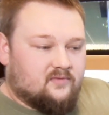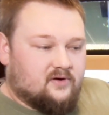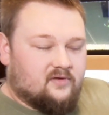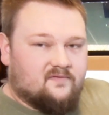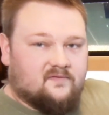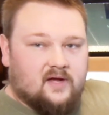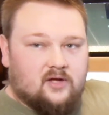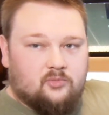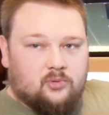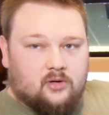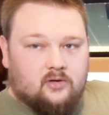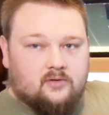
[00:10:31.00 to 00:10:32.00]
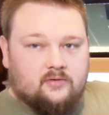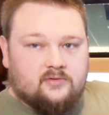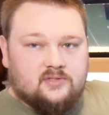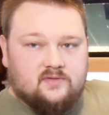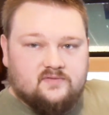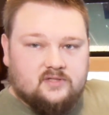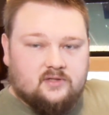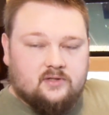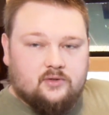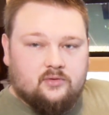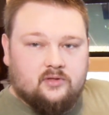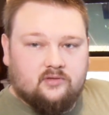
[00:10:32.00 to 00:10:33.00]
very fine particles of
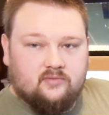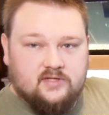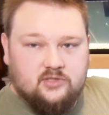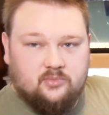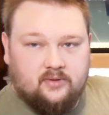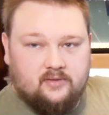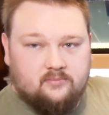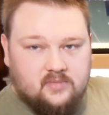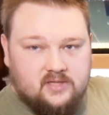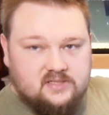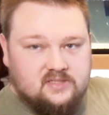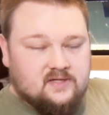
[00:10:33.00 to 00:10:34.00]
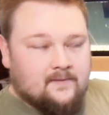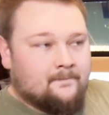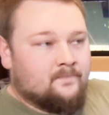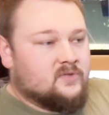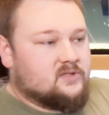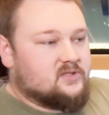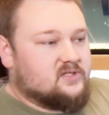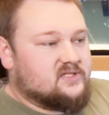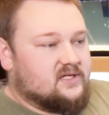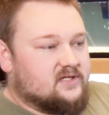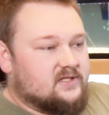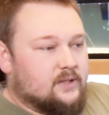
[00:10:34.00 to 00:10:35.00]
silicone that the razor blade missed. So you
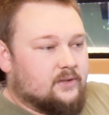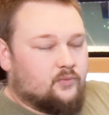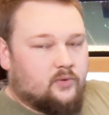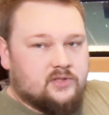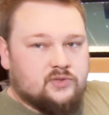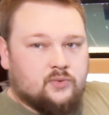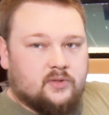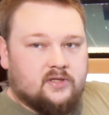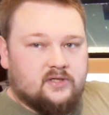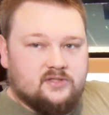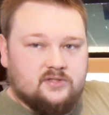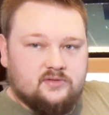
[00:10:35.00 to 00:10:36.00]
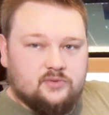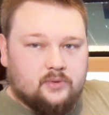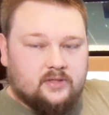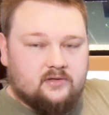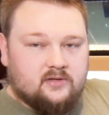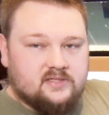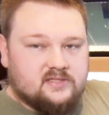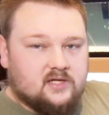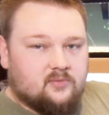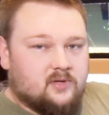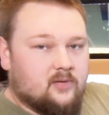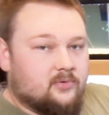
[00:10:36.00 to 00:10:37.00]
sand it down with 120 to 220 grit
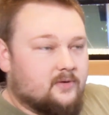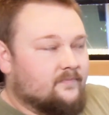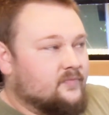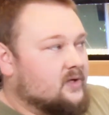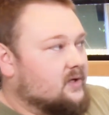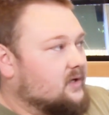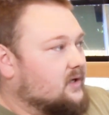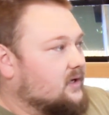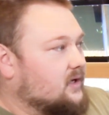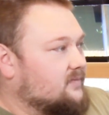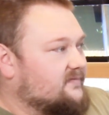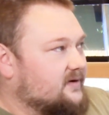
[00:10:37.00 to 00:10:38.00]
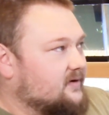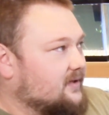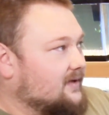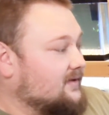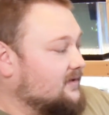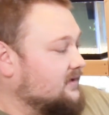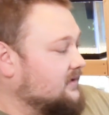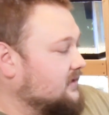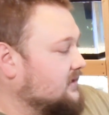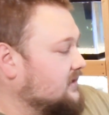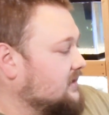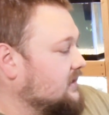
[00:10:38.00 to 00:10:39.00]
sandpaper, very lightly,
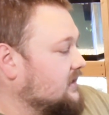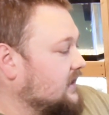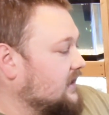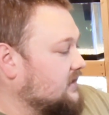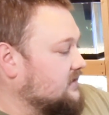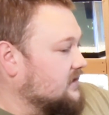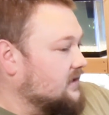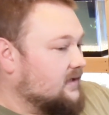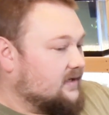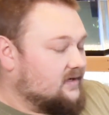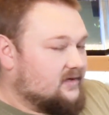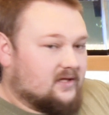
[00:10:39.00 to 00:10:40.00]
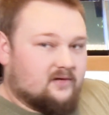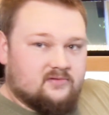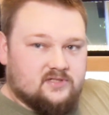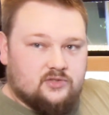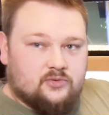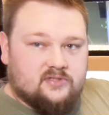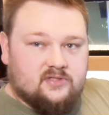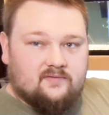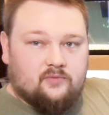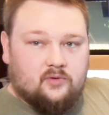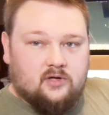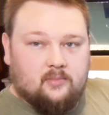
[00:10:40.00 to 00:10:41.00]
and any of that residual
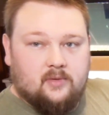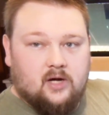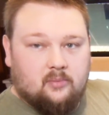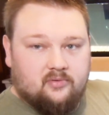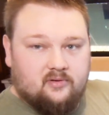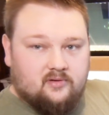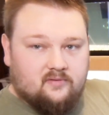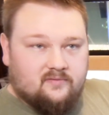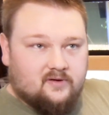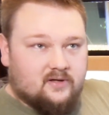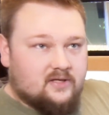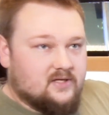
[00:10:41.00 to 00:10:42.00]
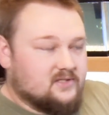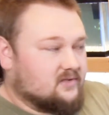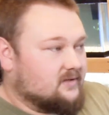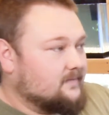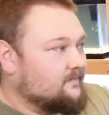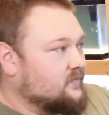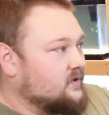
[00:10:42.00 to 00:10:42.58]
stuff will come up very easily.